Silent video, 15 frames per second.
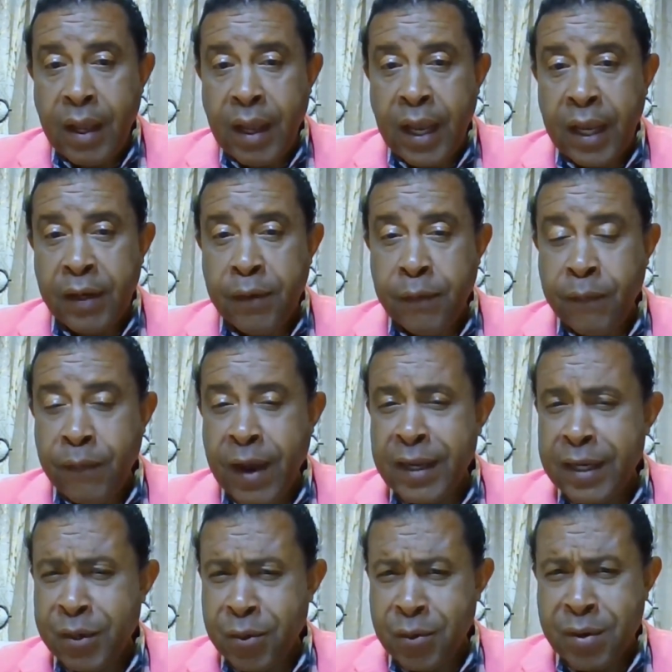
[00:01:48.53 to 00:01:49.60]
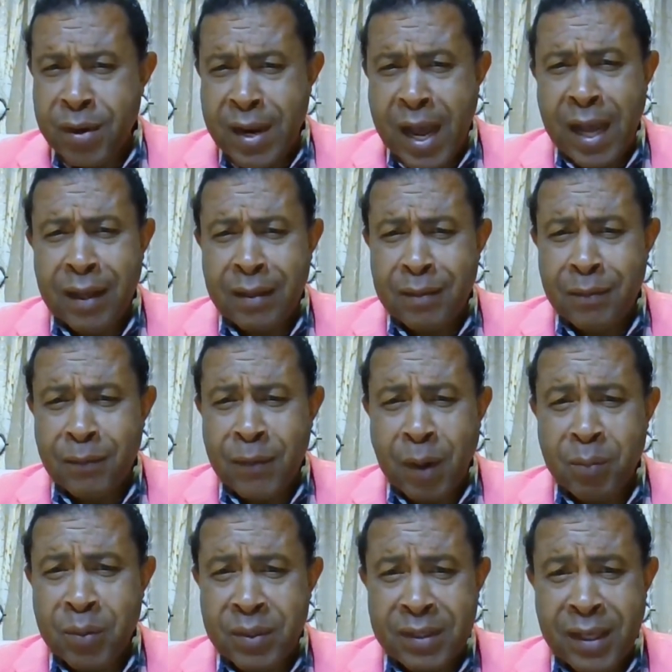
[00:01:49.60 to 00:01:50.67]
and you find that you're not
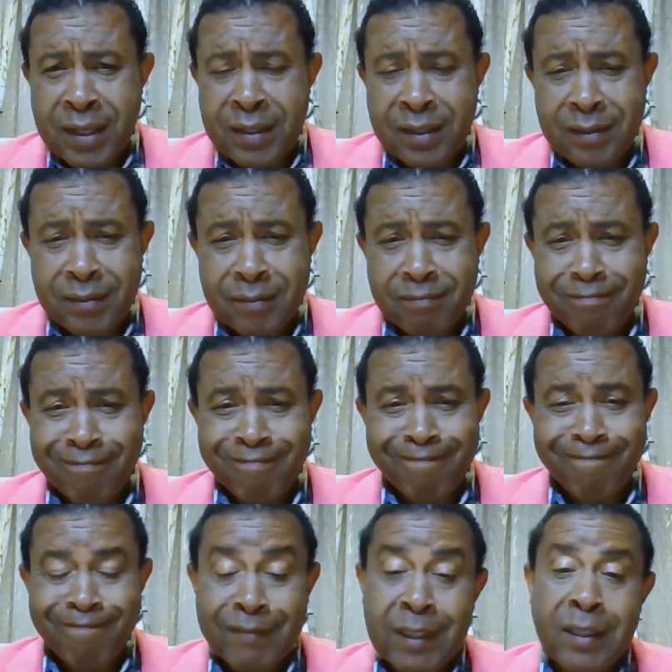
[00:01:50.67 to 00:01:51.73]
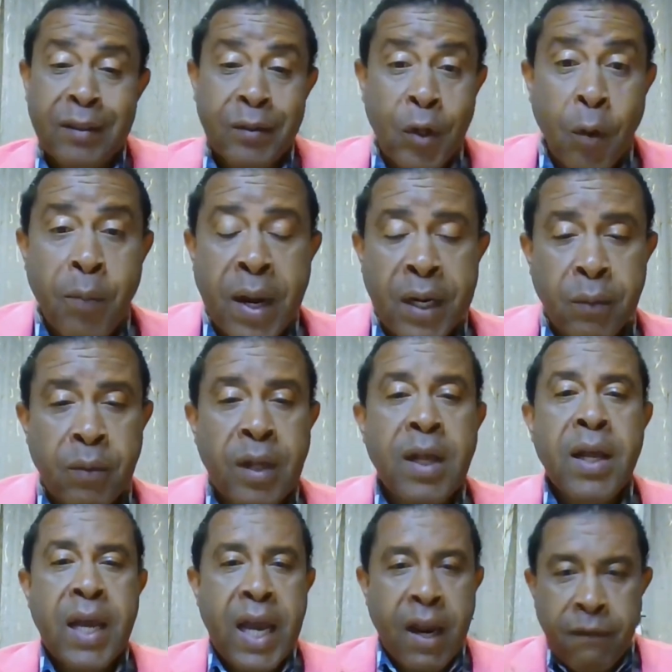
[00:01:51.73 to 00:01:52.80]
represented, nobody will.
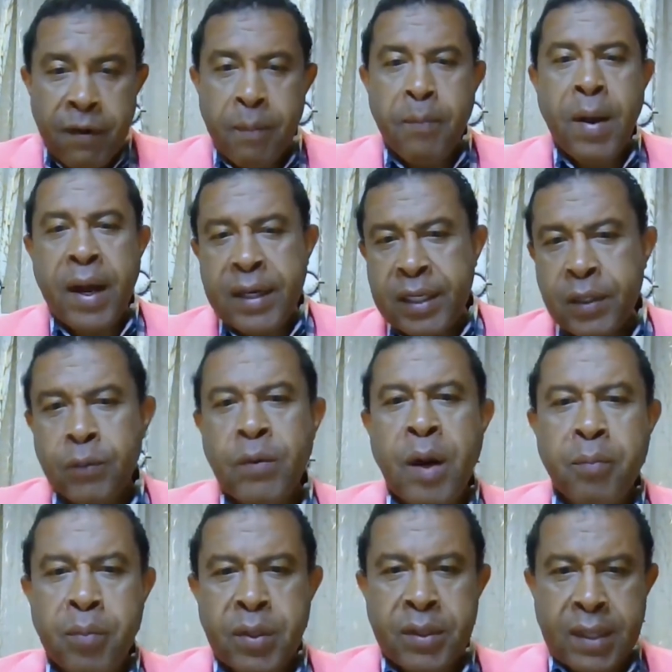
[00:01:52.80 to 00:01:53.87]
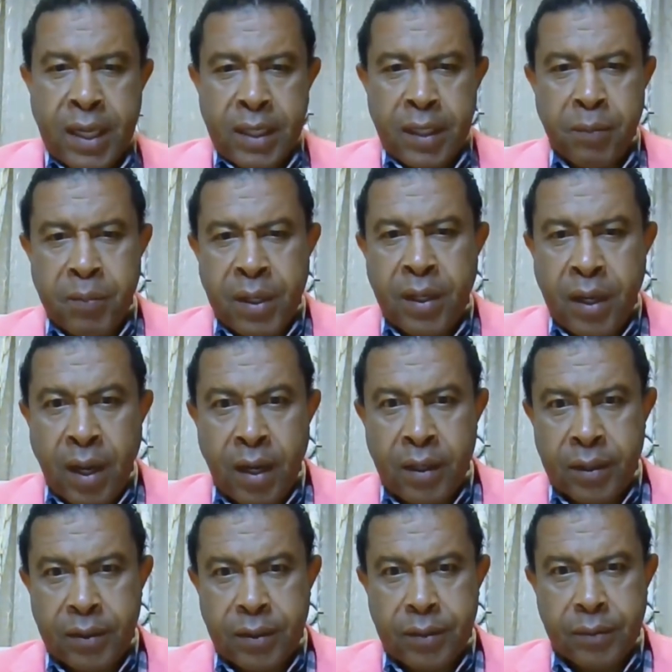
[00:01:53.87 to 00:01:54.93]
Everybody is represented
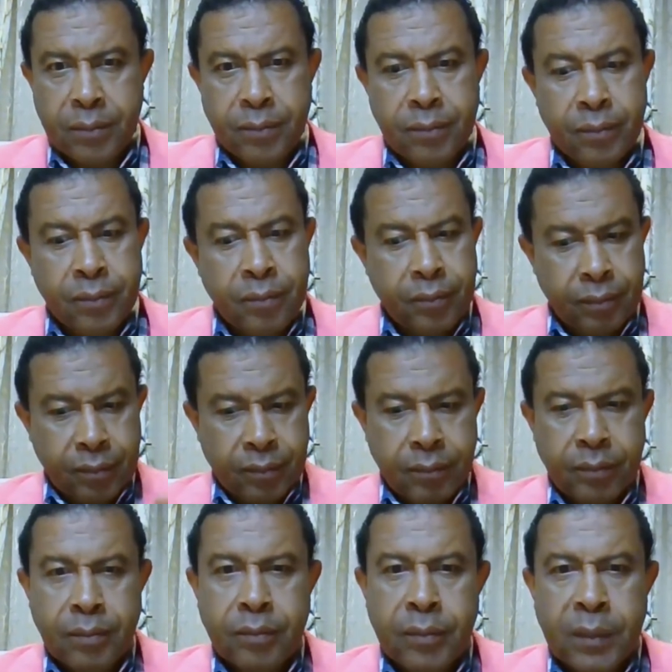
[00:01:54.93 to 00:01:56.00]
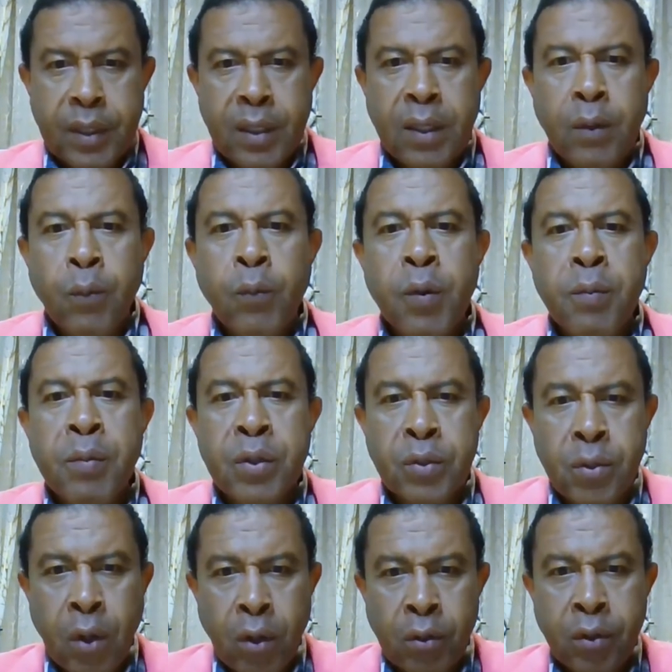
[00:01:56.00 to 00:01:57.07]
because we
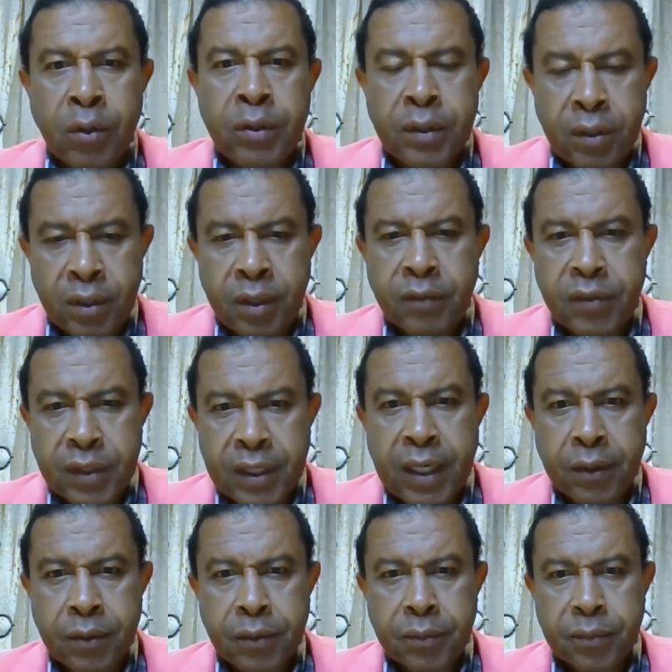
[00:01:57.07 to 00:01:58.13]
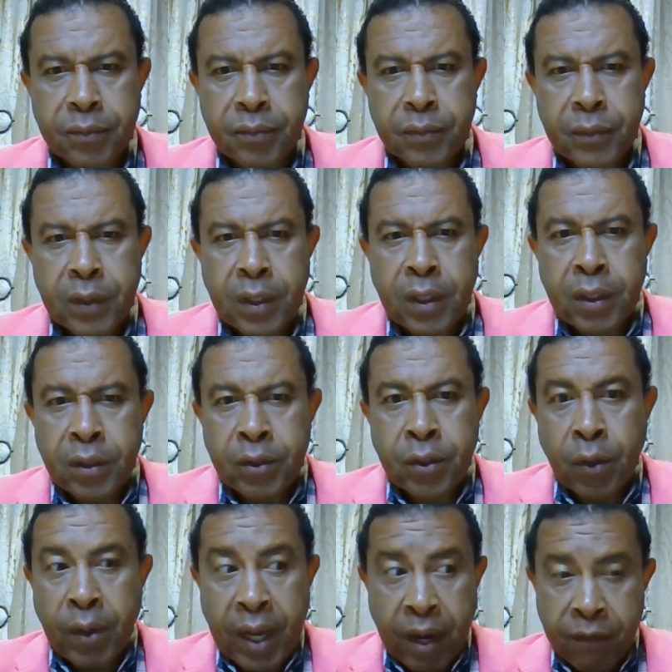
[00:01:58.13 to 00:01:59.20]
must all learn to live together.
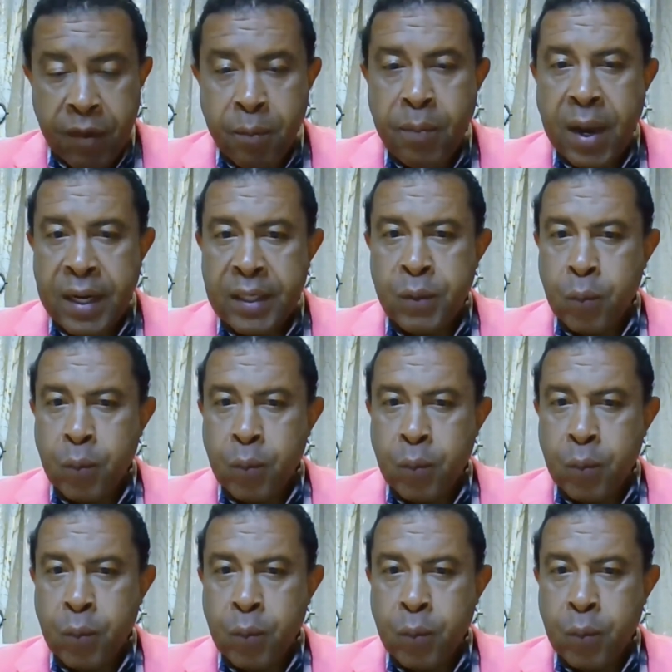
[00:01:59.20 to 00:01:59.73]
So everybody's